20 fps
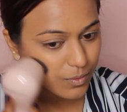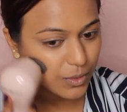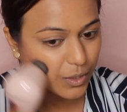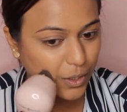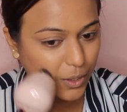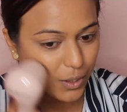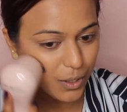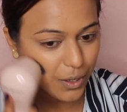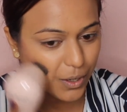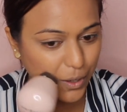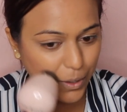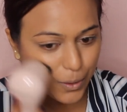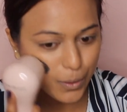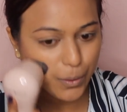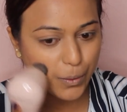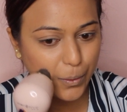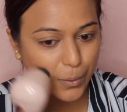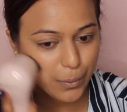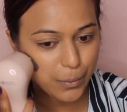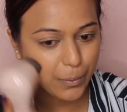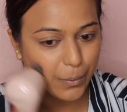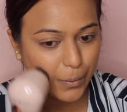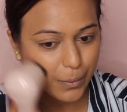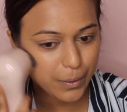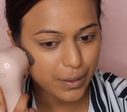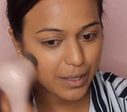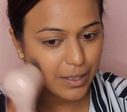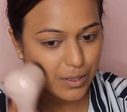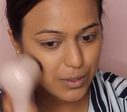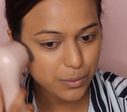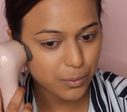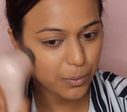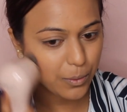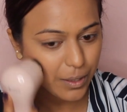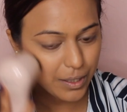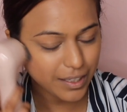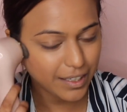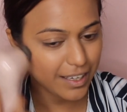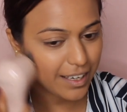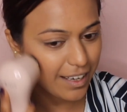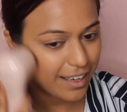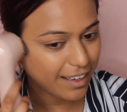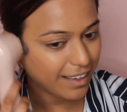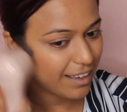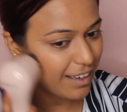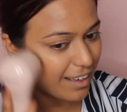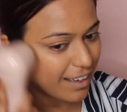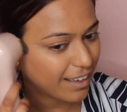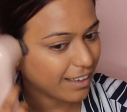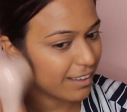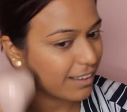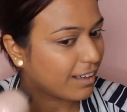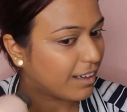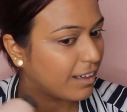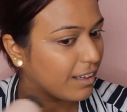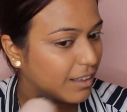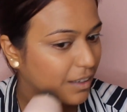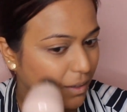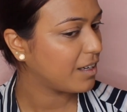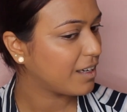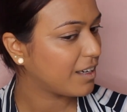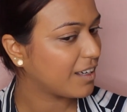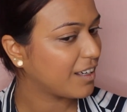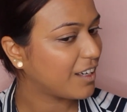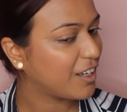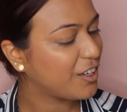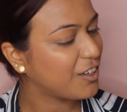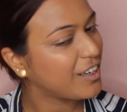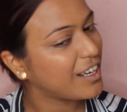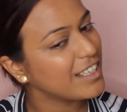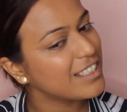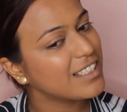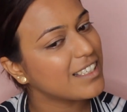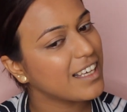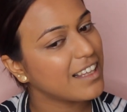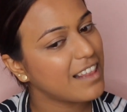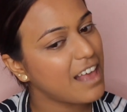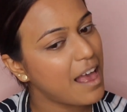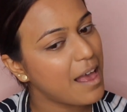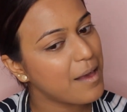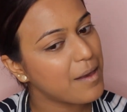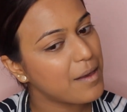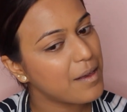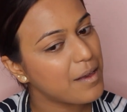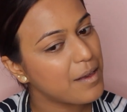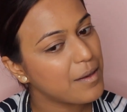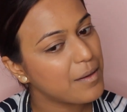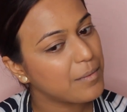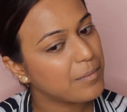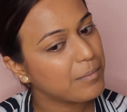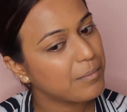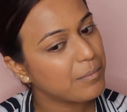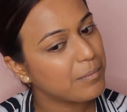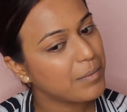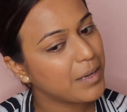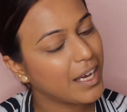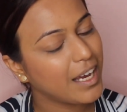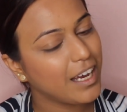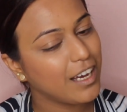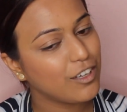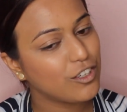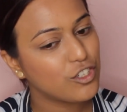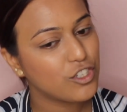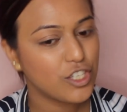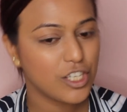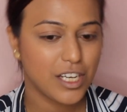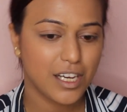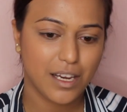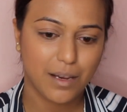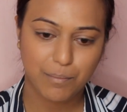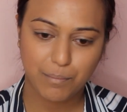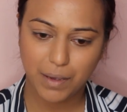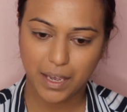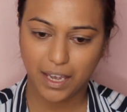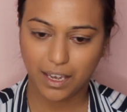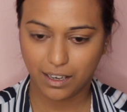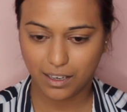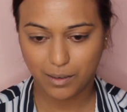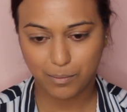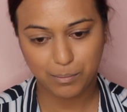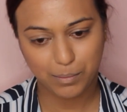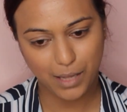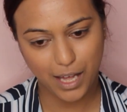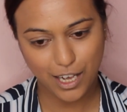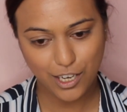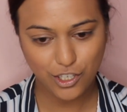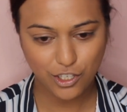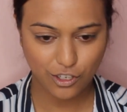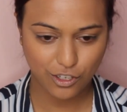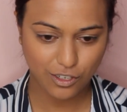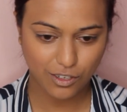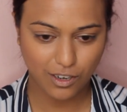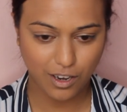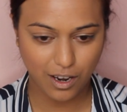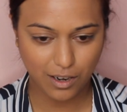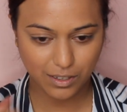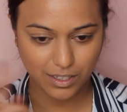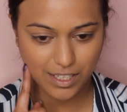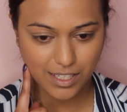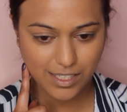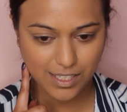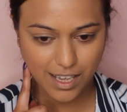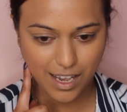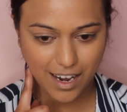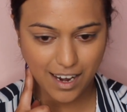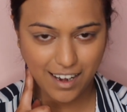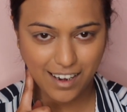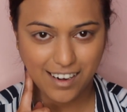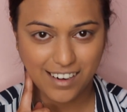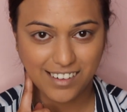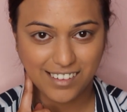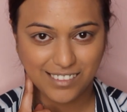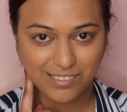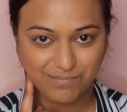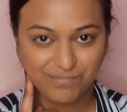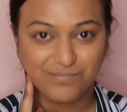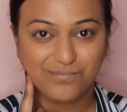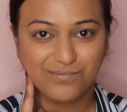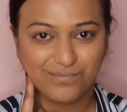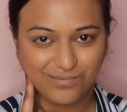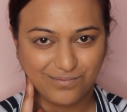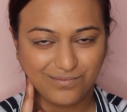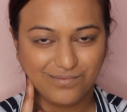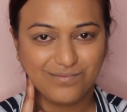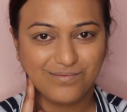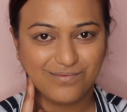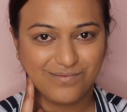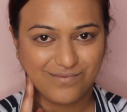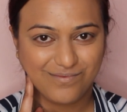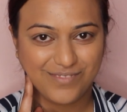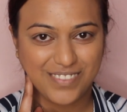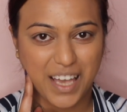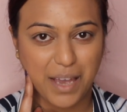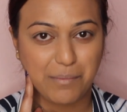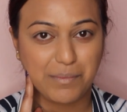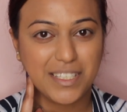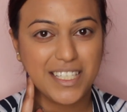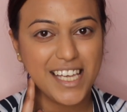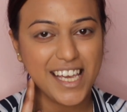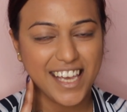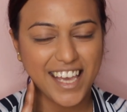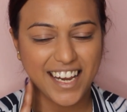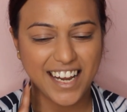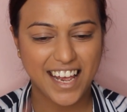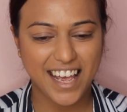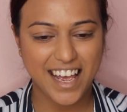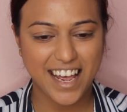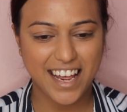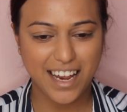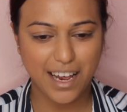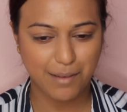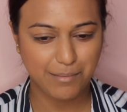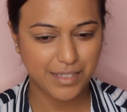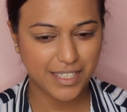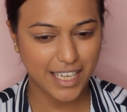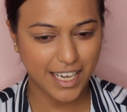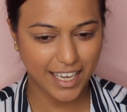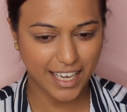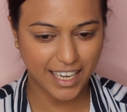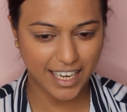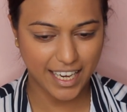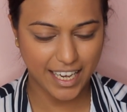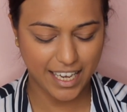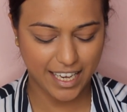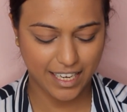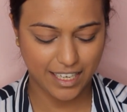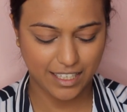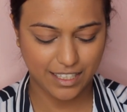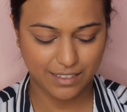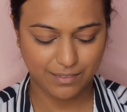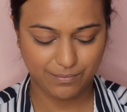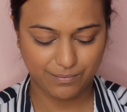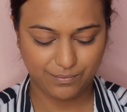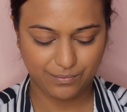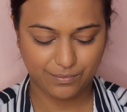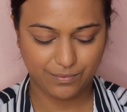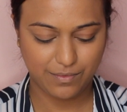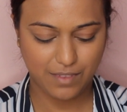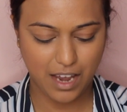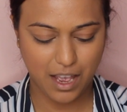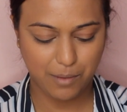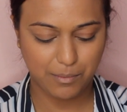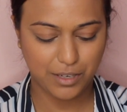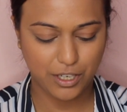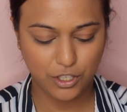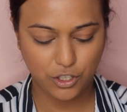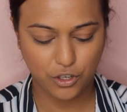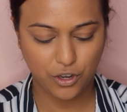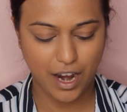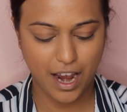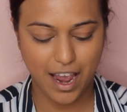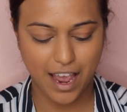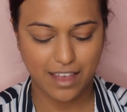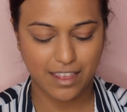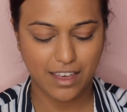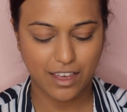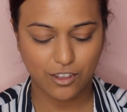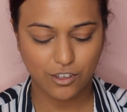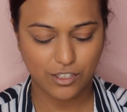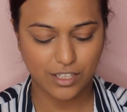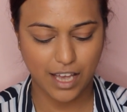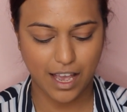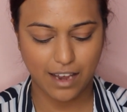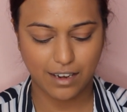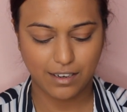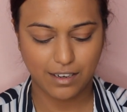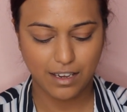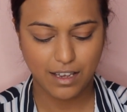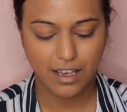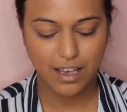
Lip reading: Oh, it's working! Can you guys see that peachy pink blush on this side? I'm digging it. I'm digging it. Now I'm going to try the other side.